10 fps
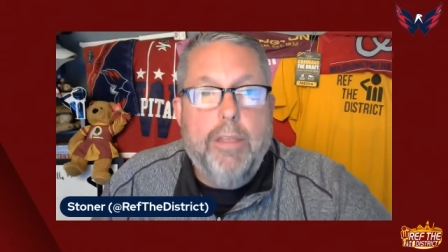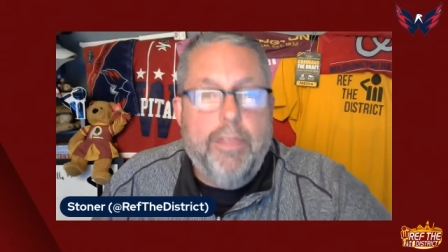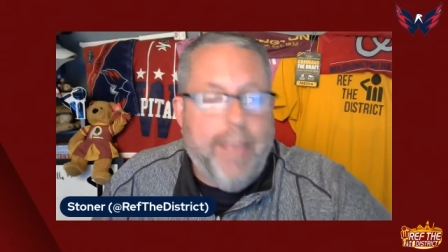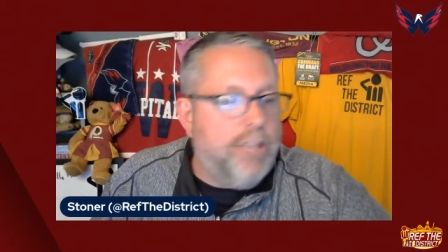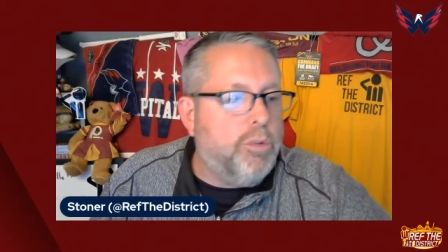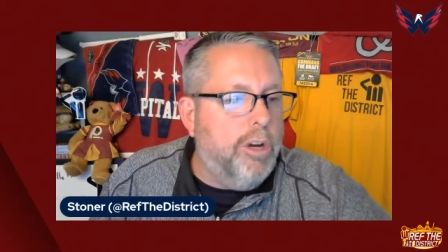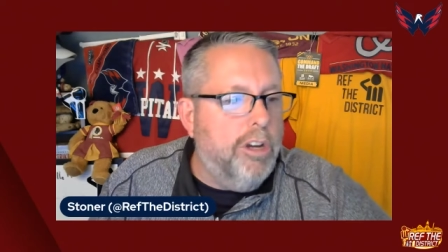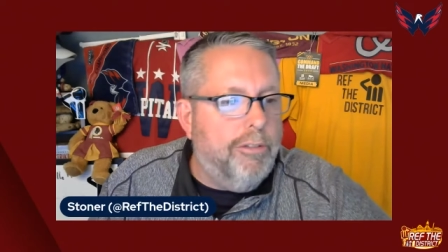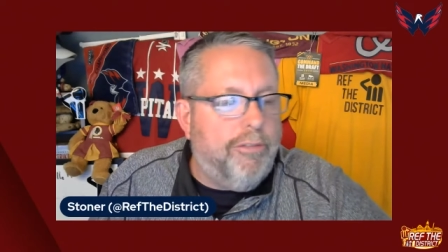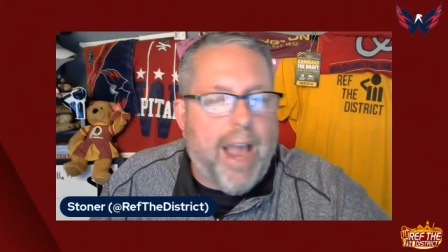That's where you'll
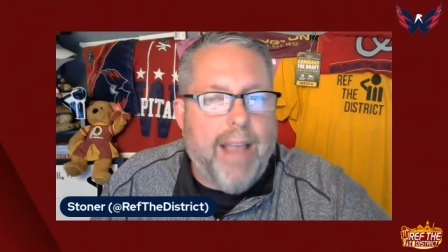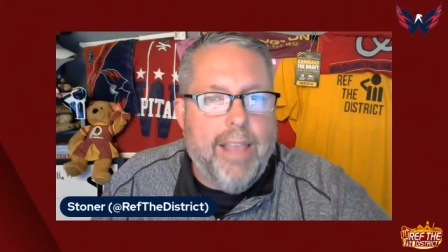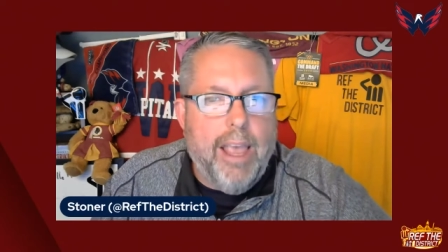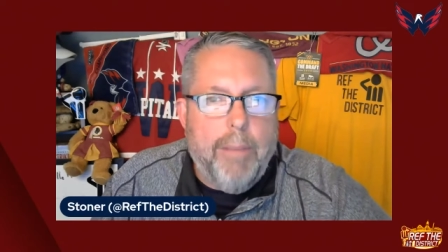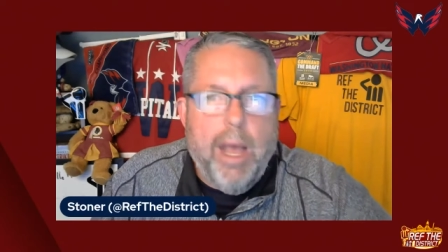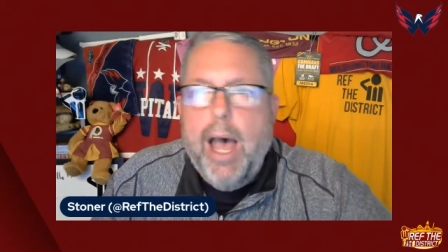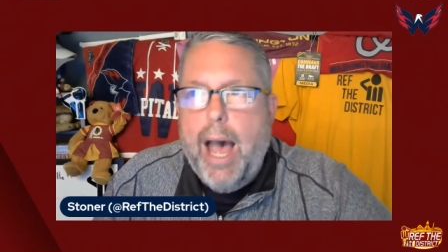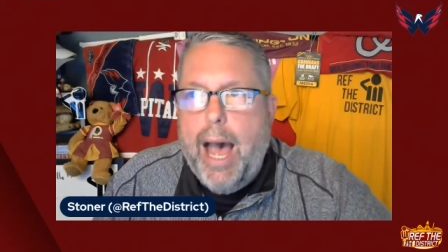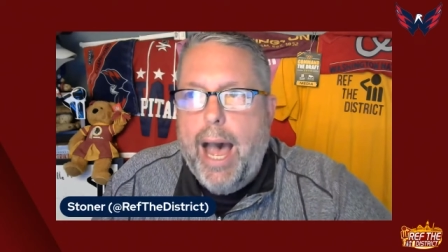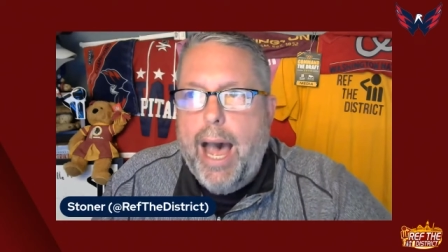find them.
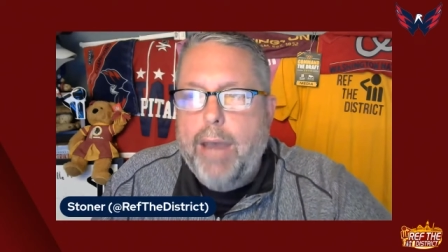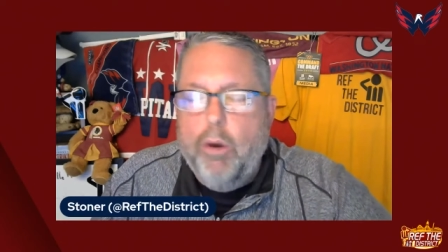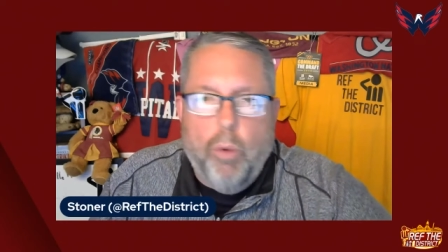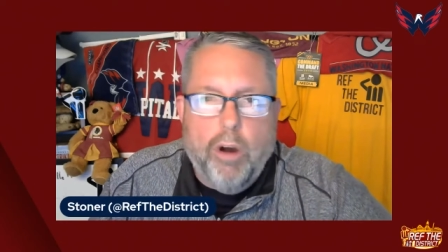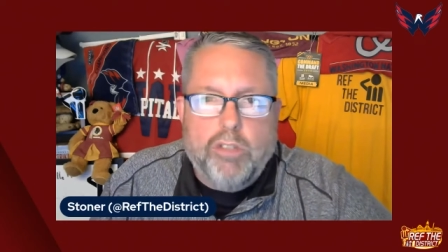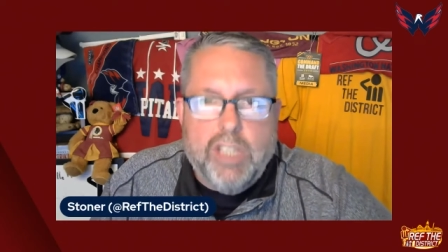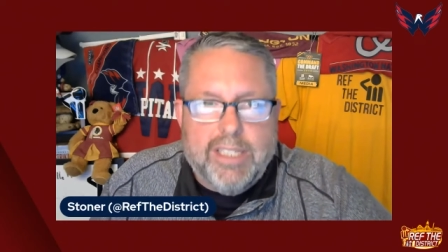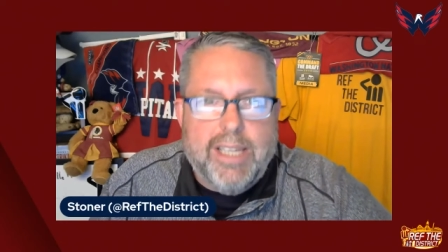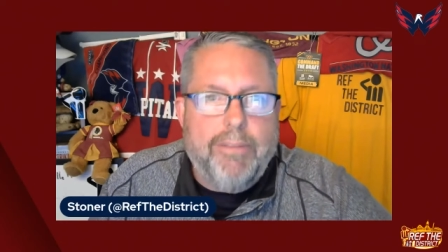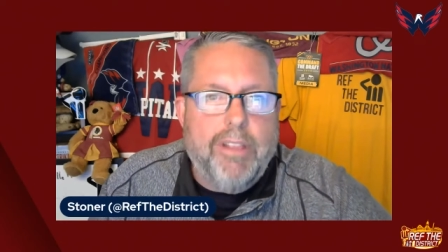On
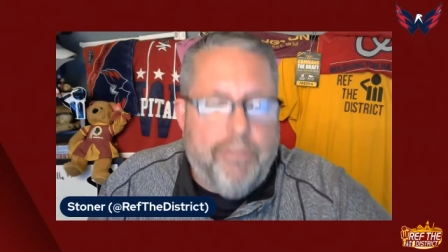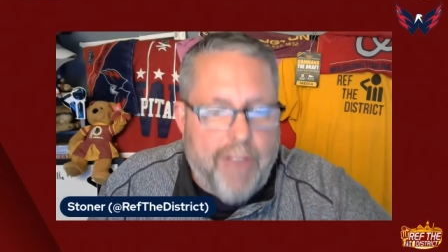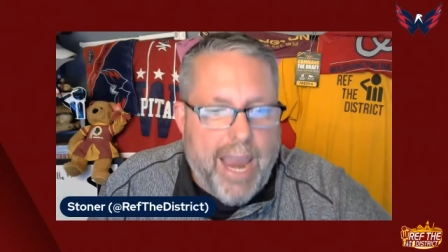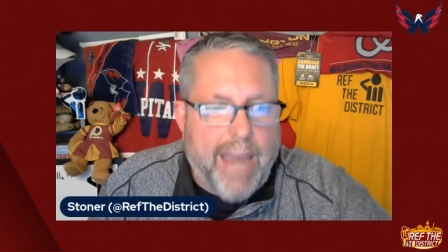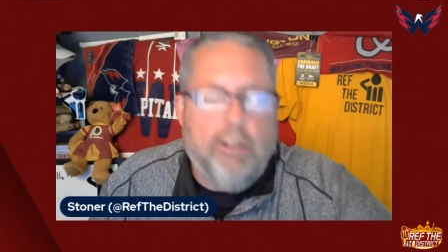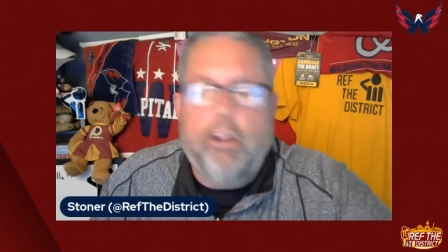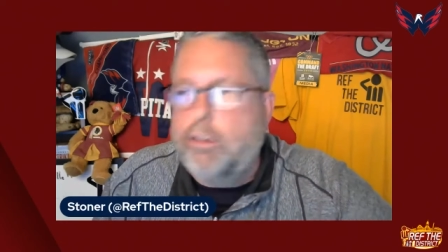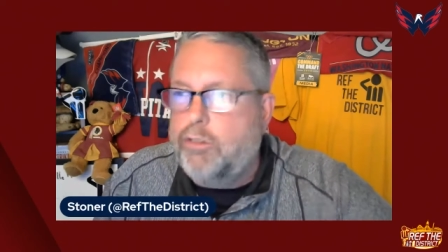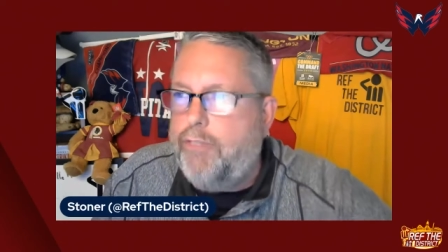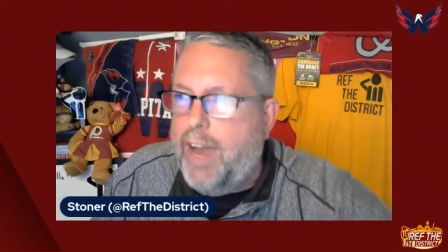106.7 The Fan. You'll
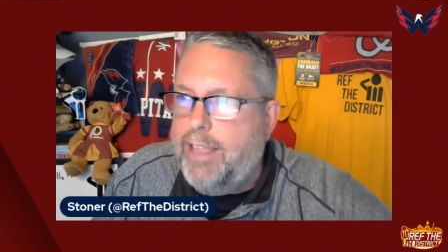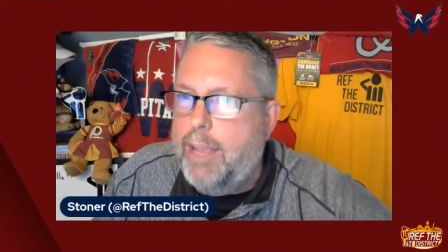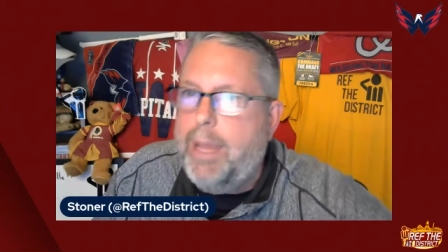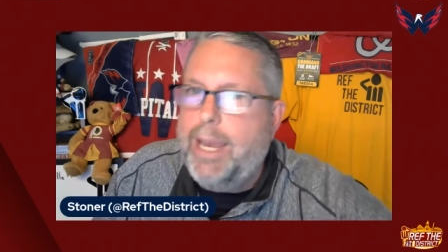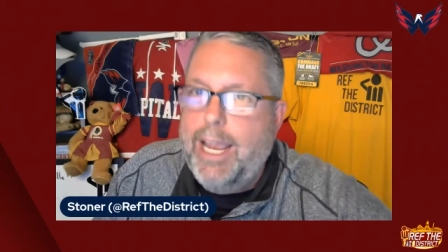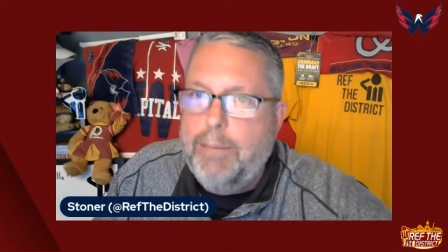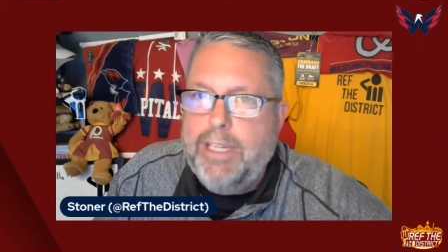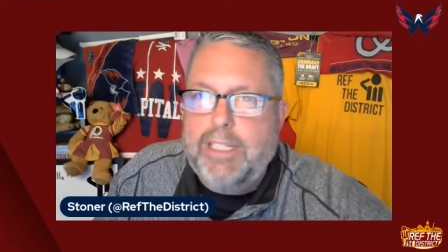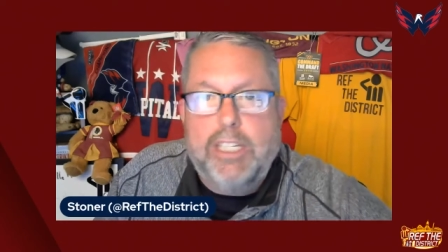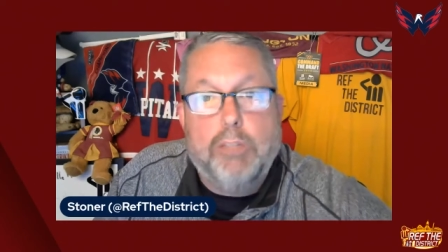also find them on
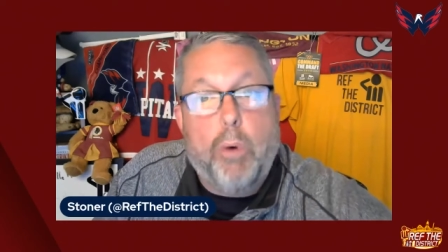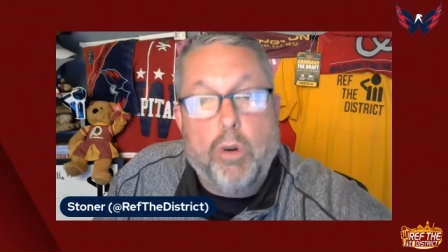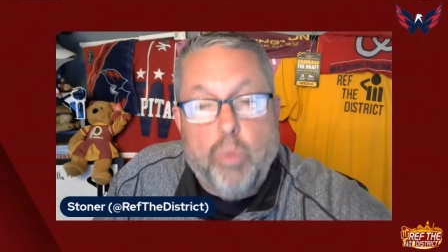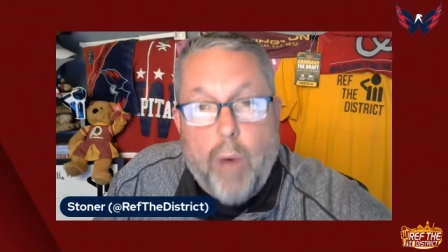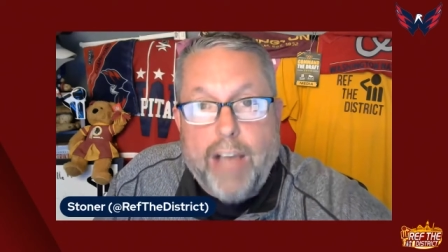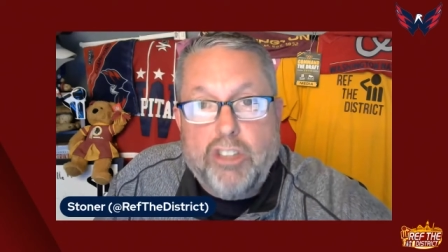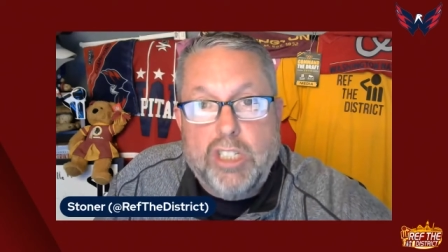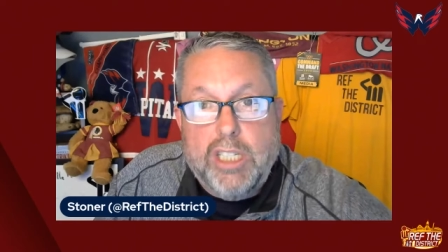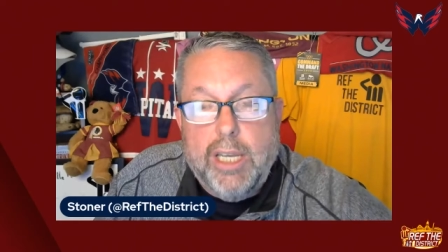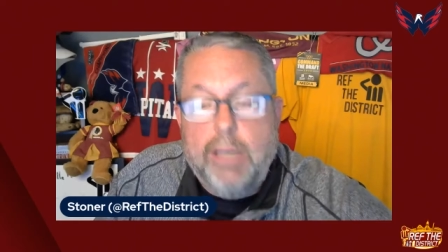NBC Sports
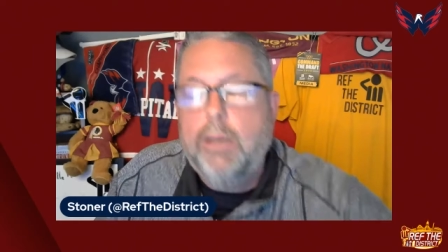Washington.